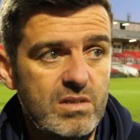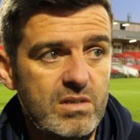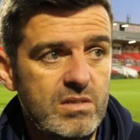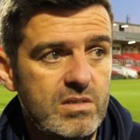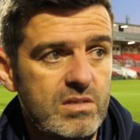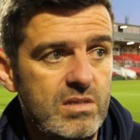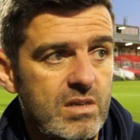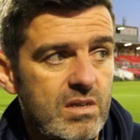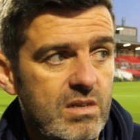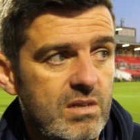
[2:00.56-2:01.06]

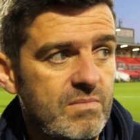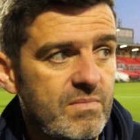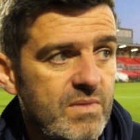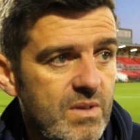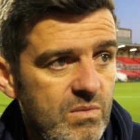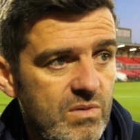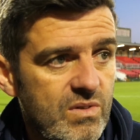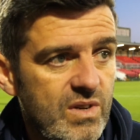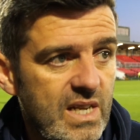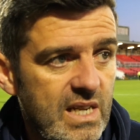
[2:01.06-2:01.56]
so
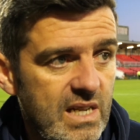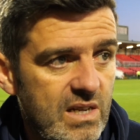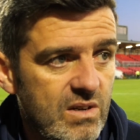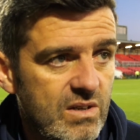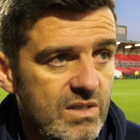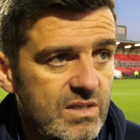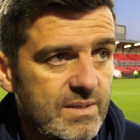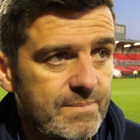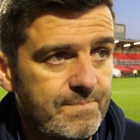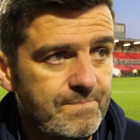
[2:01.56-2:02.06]
they were really
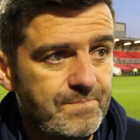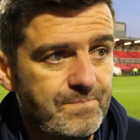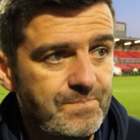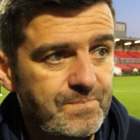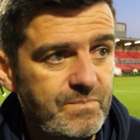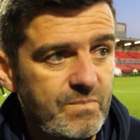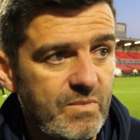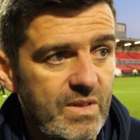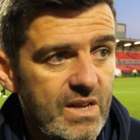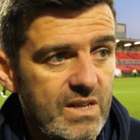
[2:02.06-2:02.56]
good, and
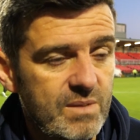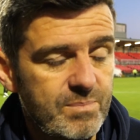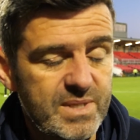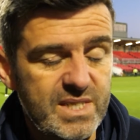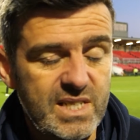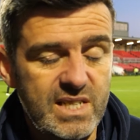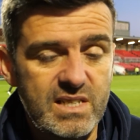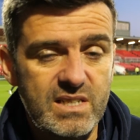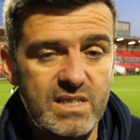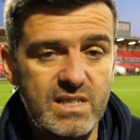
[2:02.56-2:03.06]

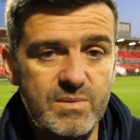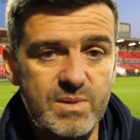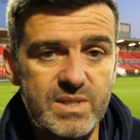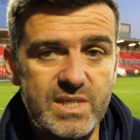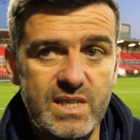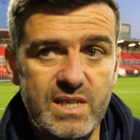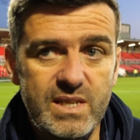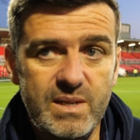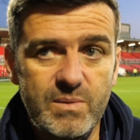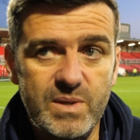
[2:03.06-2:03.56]
particularly with
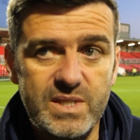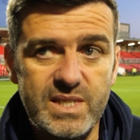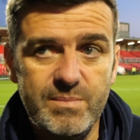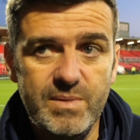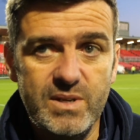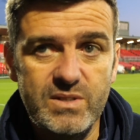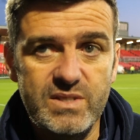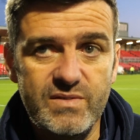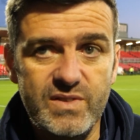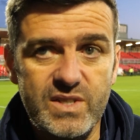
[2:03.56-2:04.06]
the
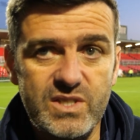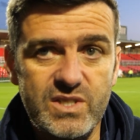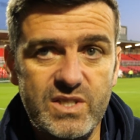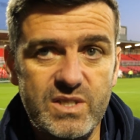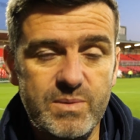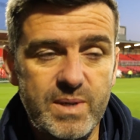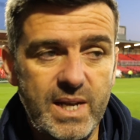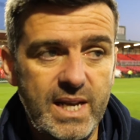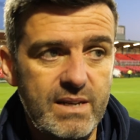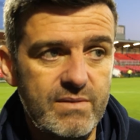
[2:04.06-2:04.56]
amount of
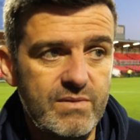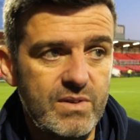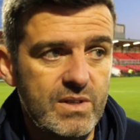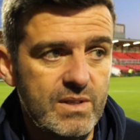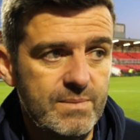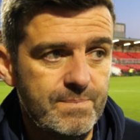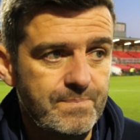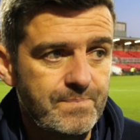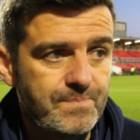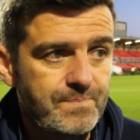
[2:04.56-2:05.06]
injuries we have,
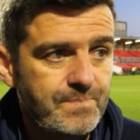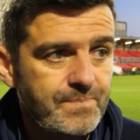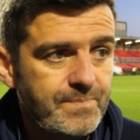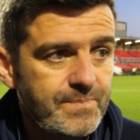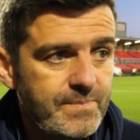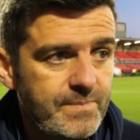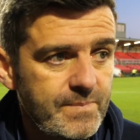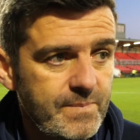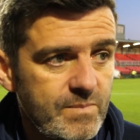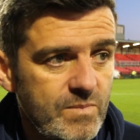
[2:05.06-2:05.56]

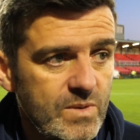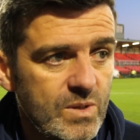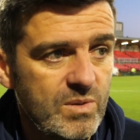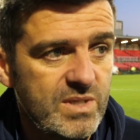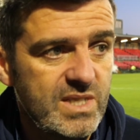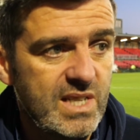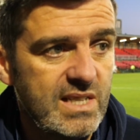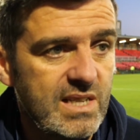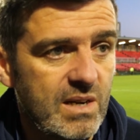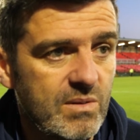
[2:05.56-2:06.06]
we're
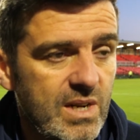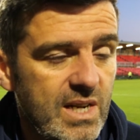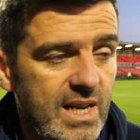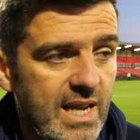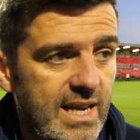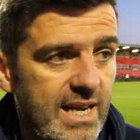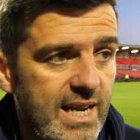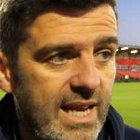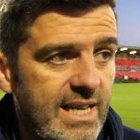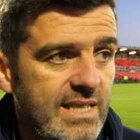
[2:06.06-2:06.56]
still down a
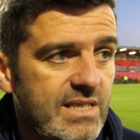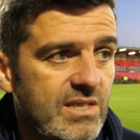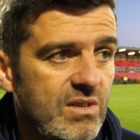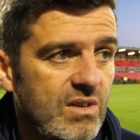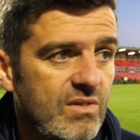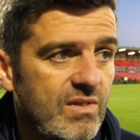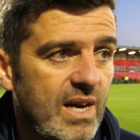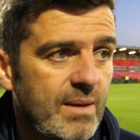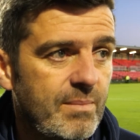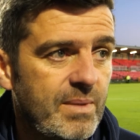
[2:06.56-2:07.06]
lot of lads.
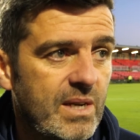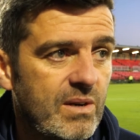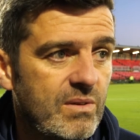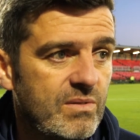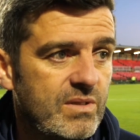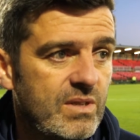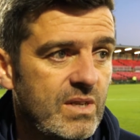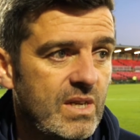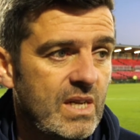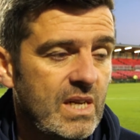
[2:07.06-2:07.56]
Robbie
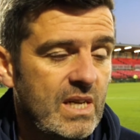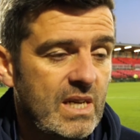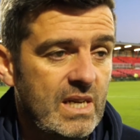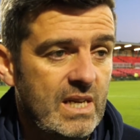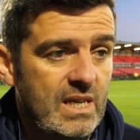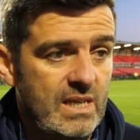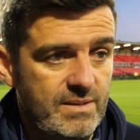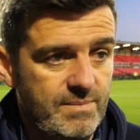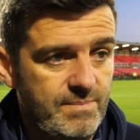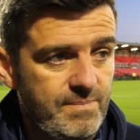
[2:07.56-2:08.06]
out
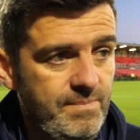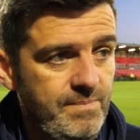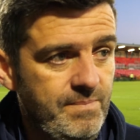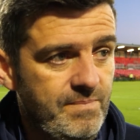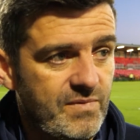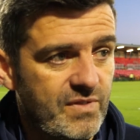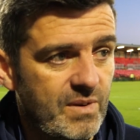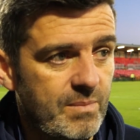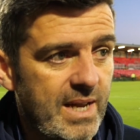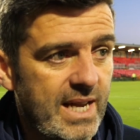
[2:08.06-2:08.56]

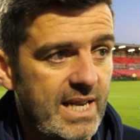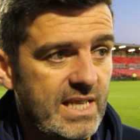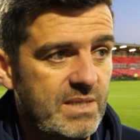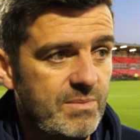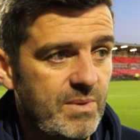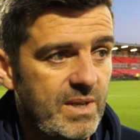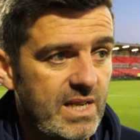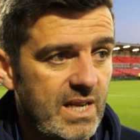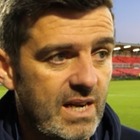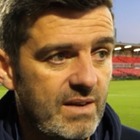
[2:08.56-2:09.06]
from
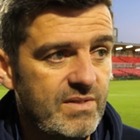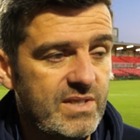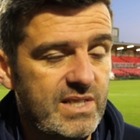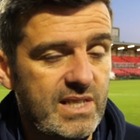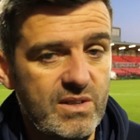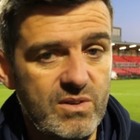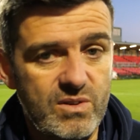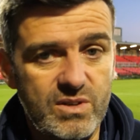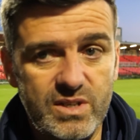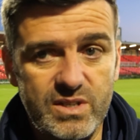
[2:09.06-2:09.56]
last week,
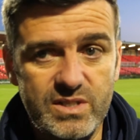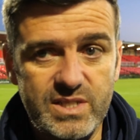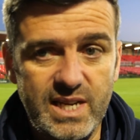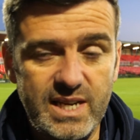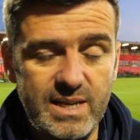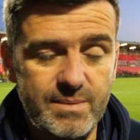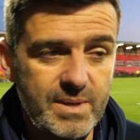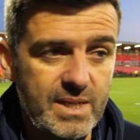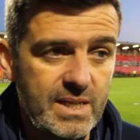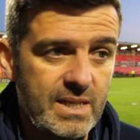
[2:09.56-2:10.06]
obviously Yo-Yo,
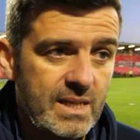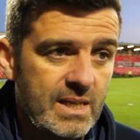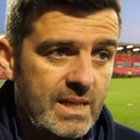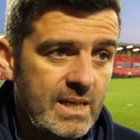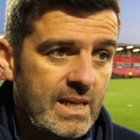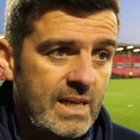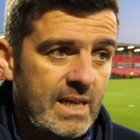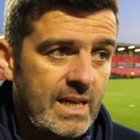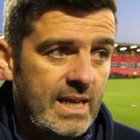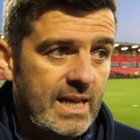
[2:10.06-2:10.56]
Tommy,
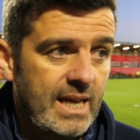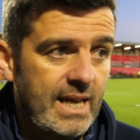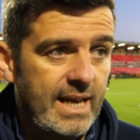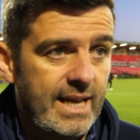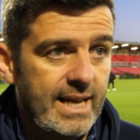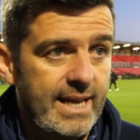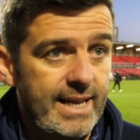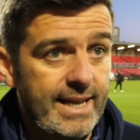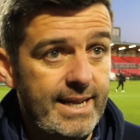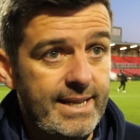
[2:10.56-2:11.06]

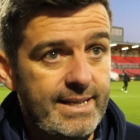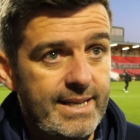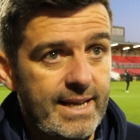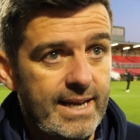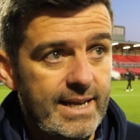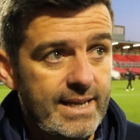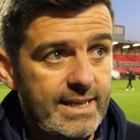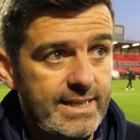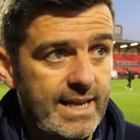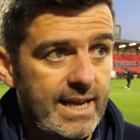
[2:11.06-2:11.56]

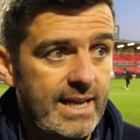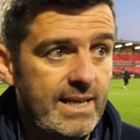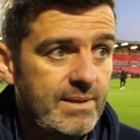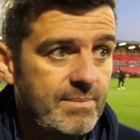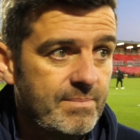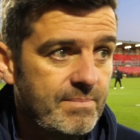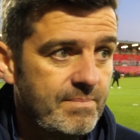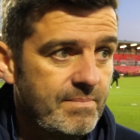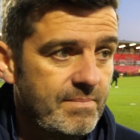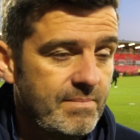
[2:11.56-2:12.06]
Enda,
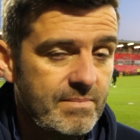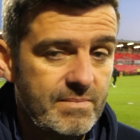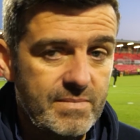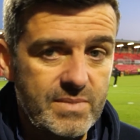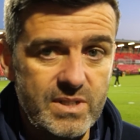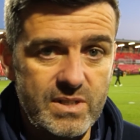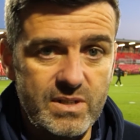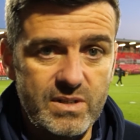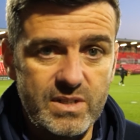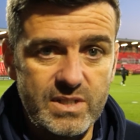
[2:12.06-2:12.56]
Callum,
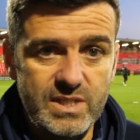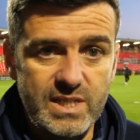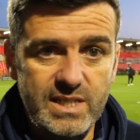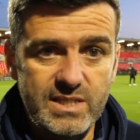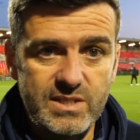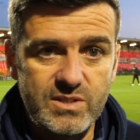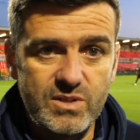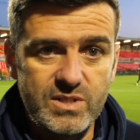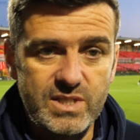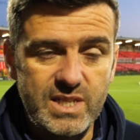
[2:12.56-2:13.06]
the
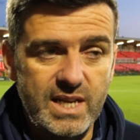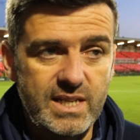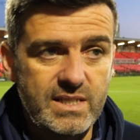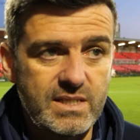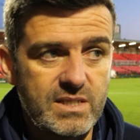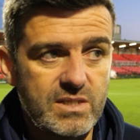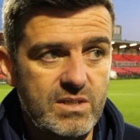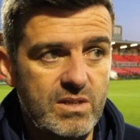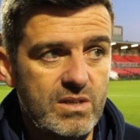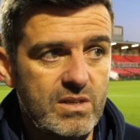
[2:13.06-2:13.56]
list goes
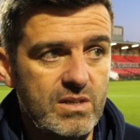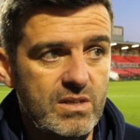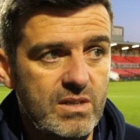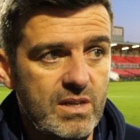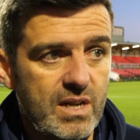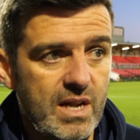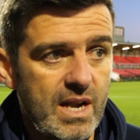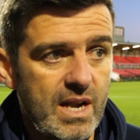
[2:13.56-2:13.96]
on. So